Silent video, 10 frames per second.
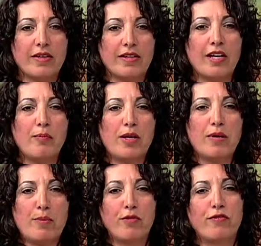helping
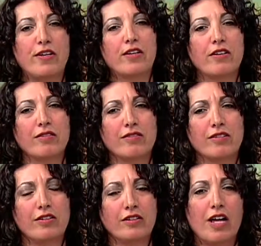people feel
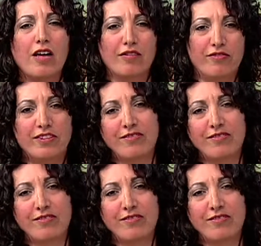loved,